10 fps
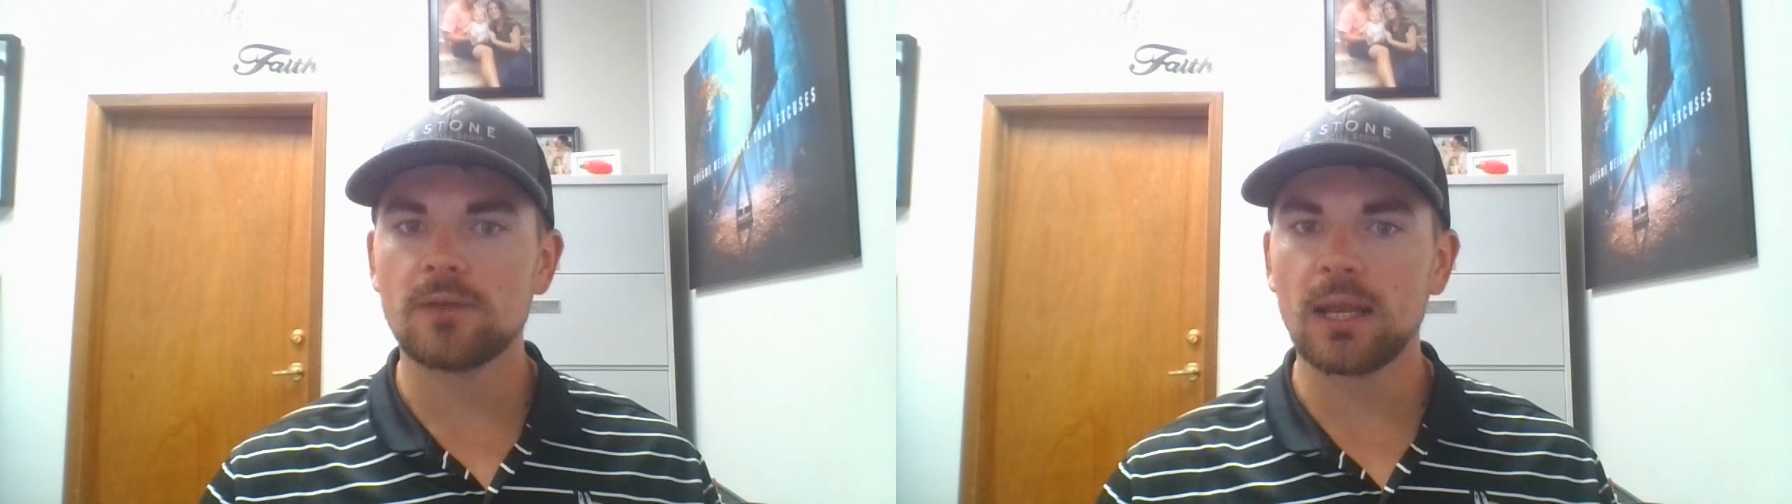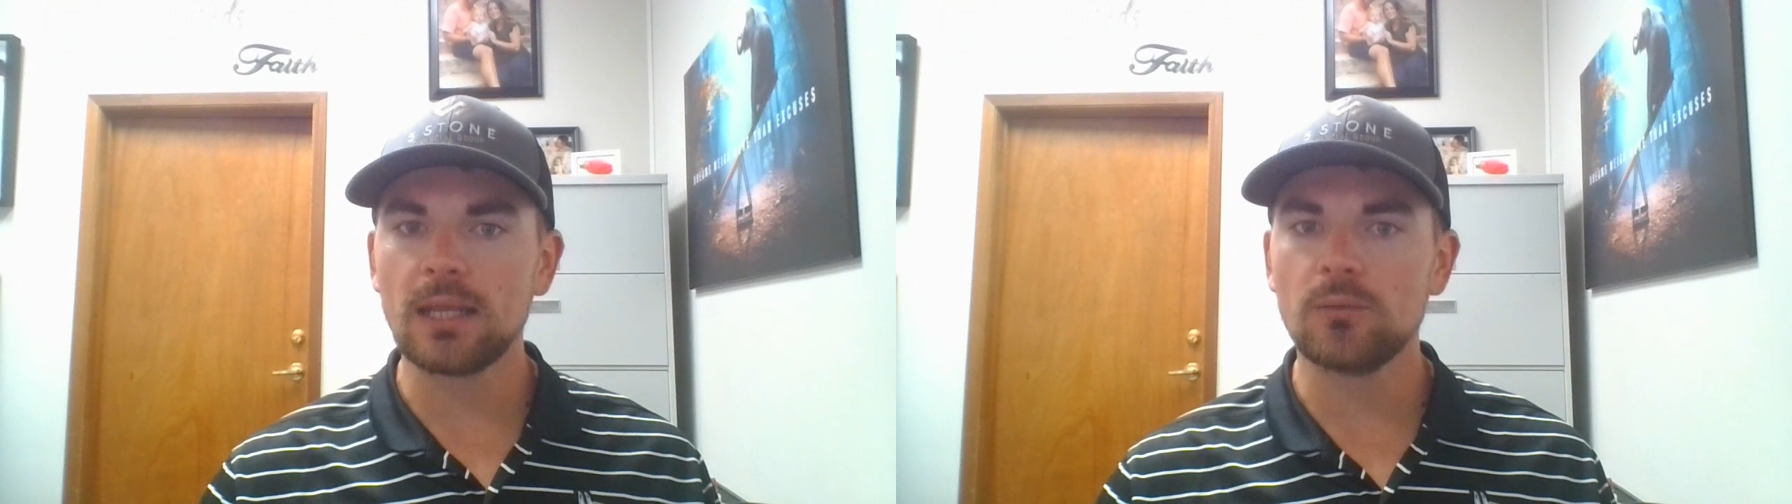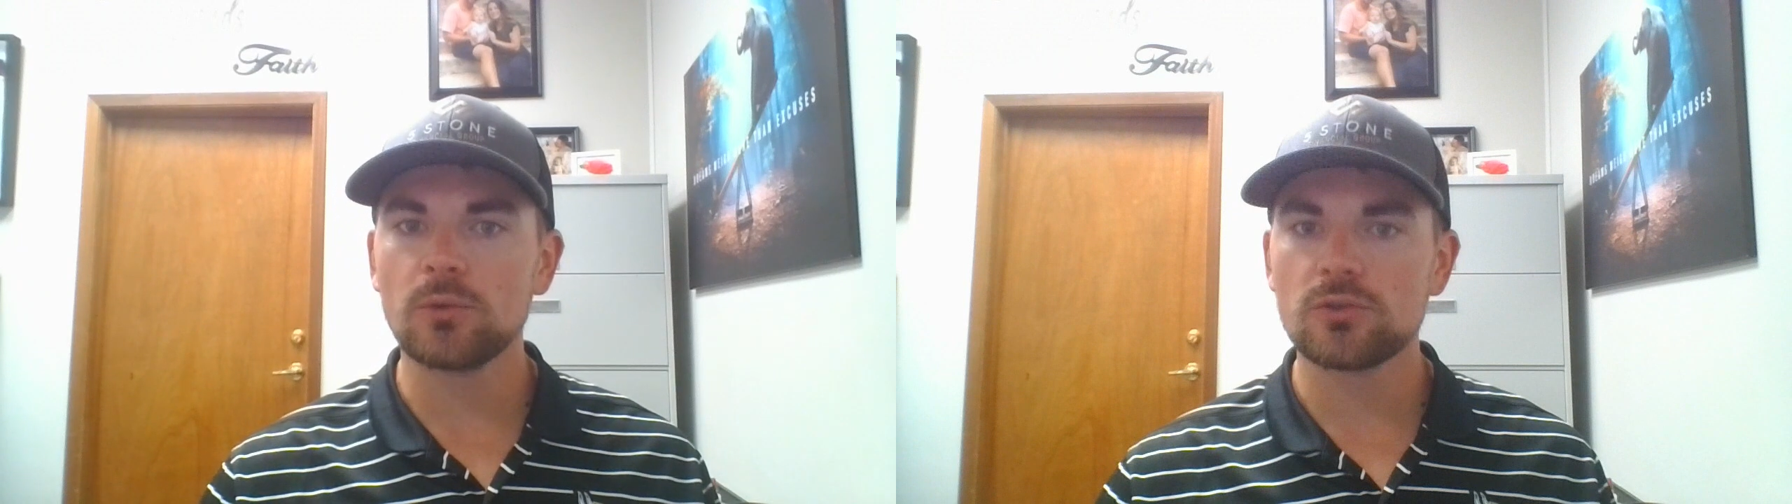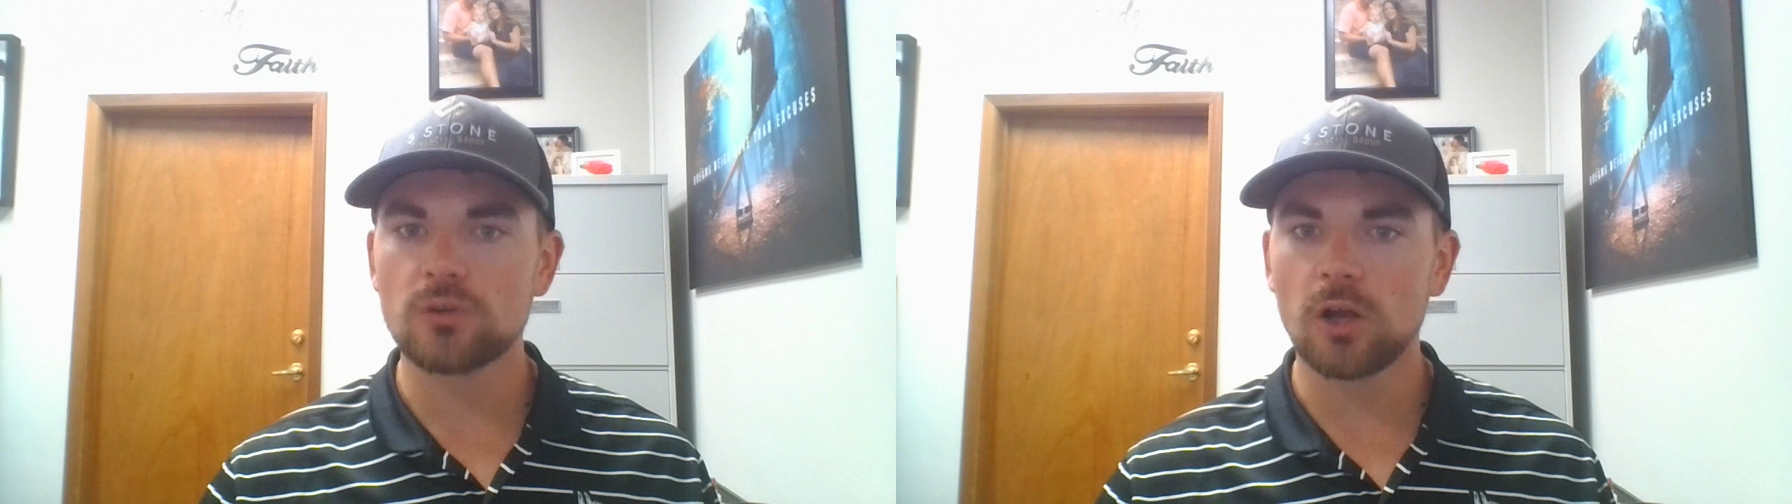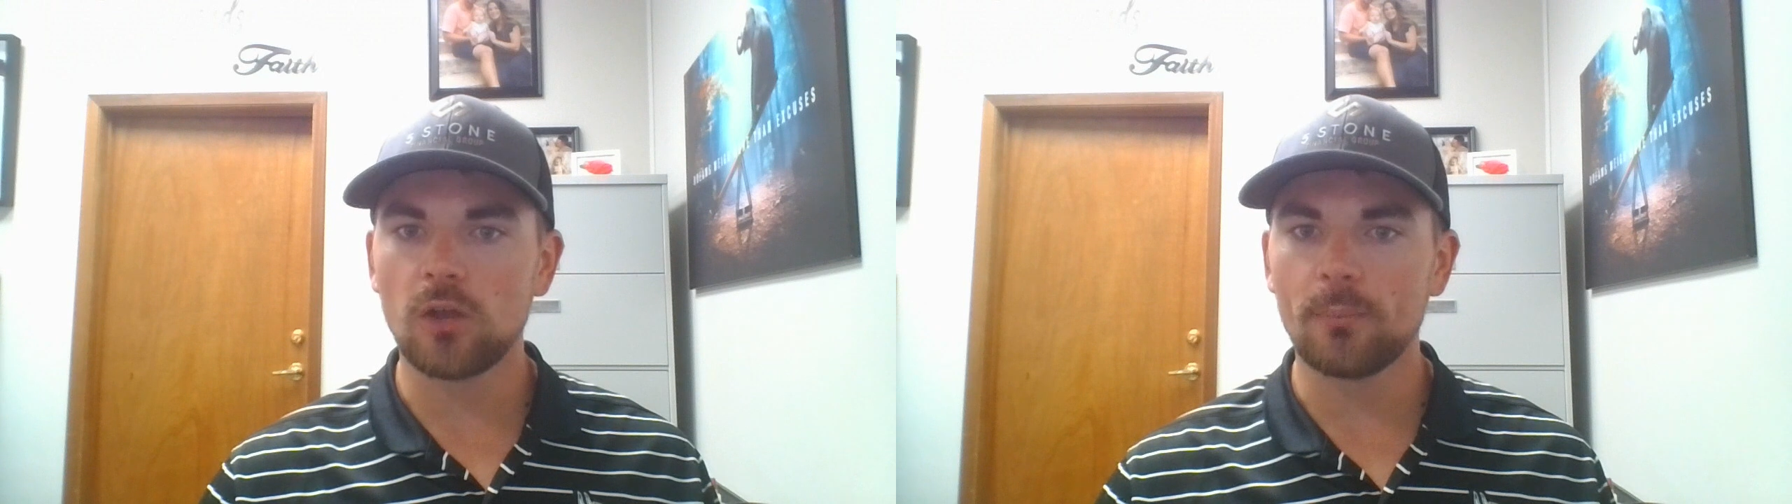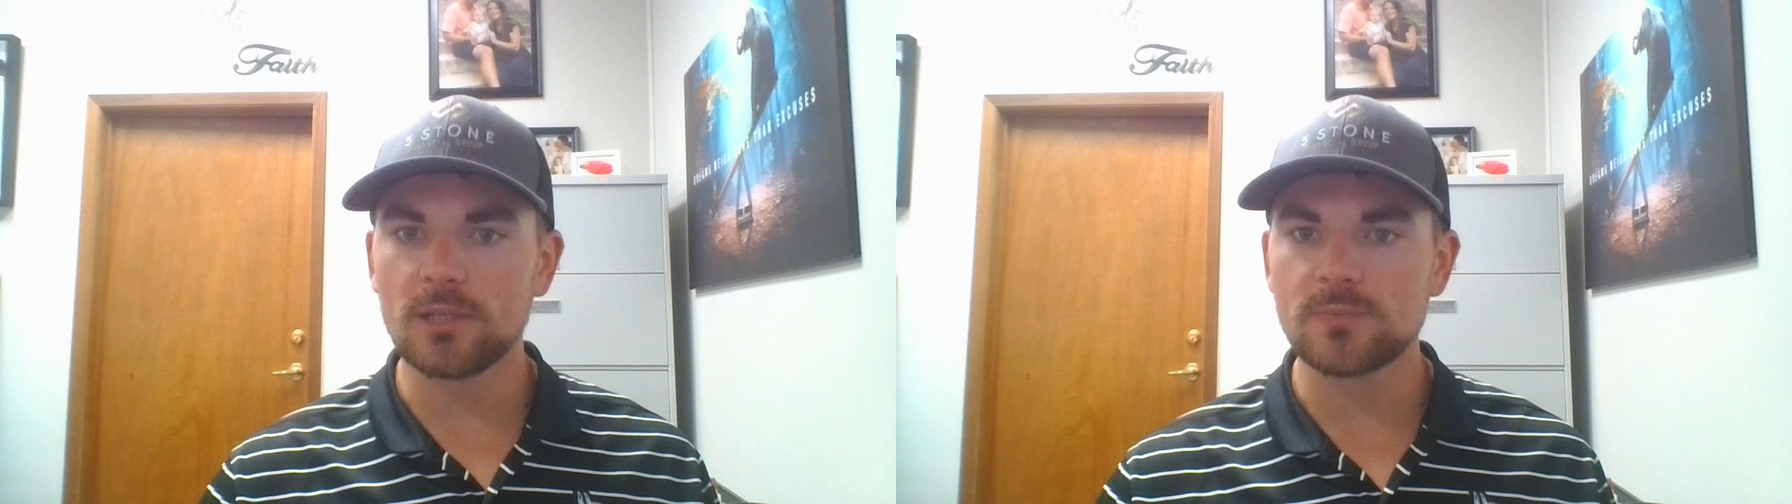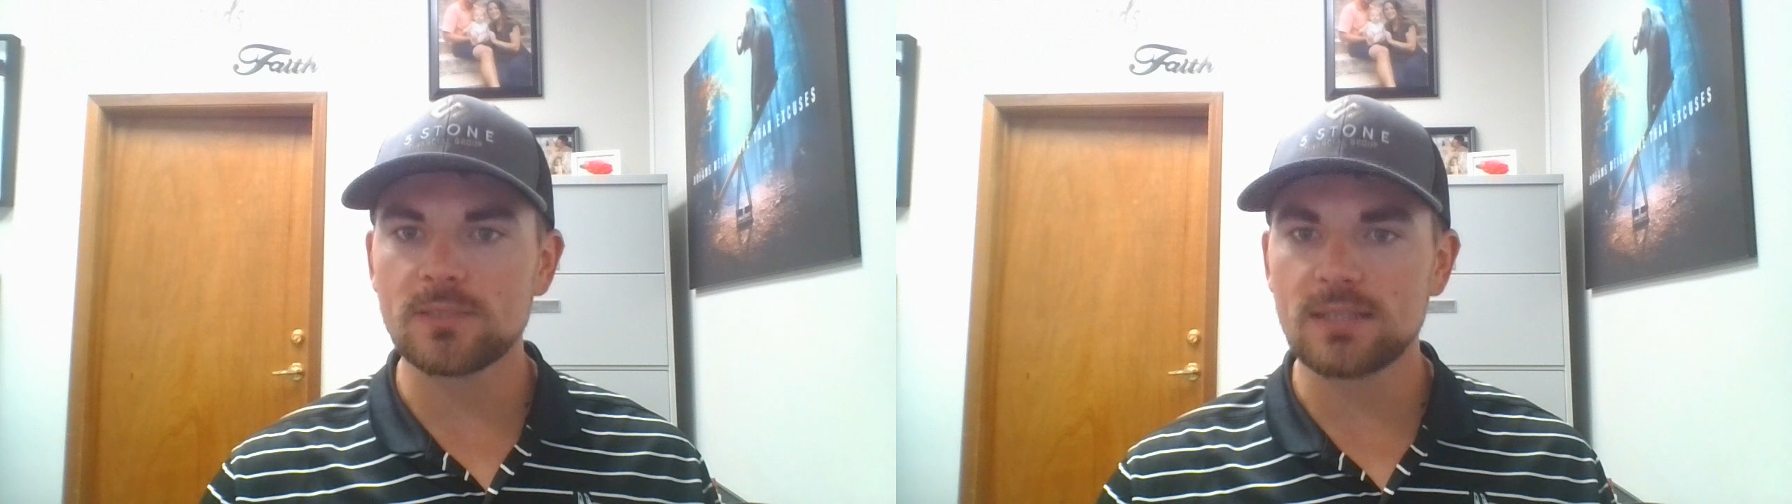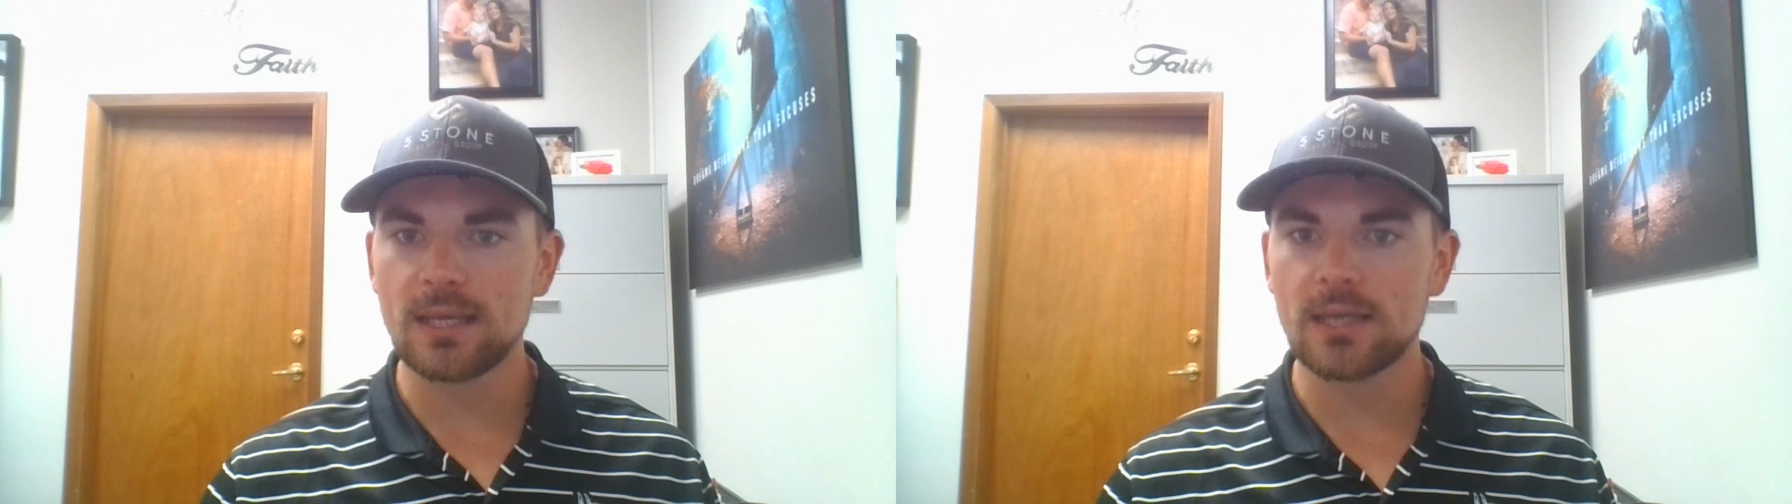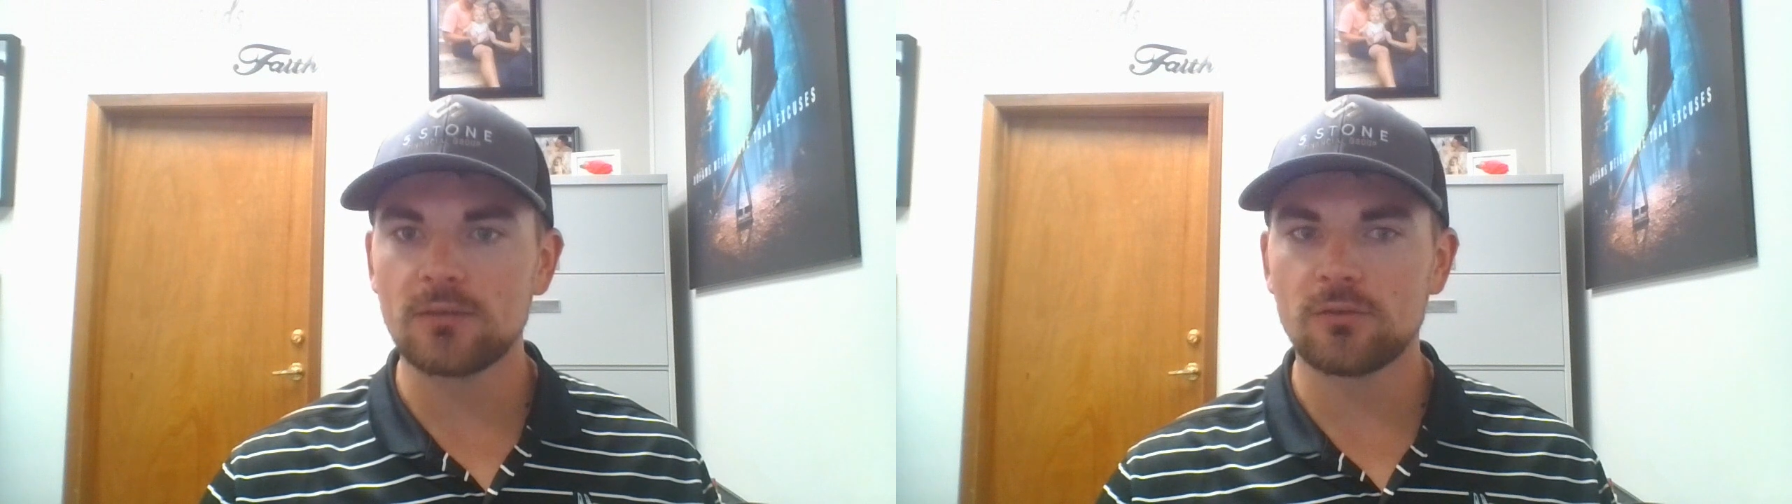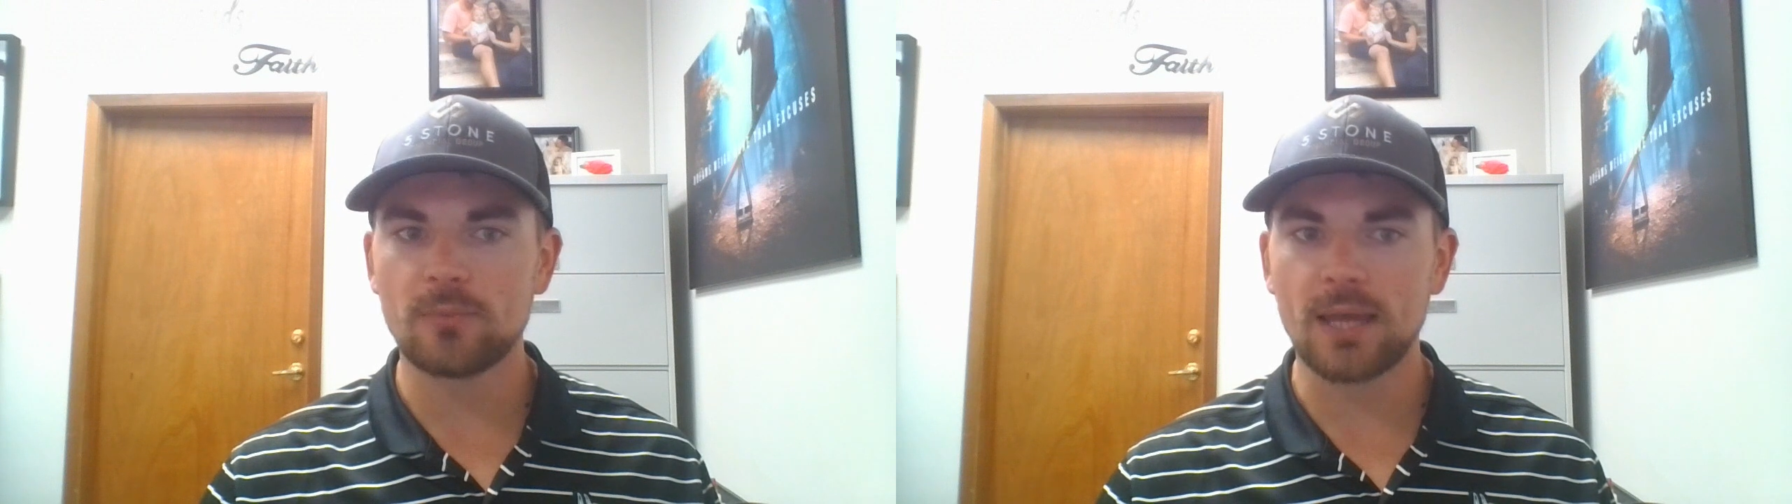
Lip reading: any withdrawal must be taken from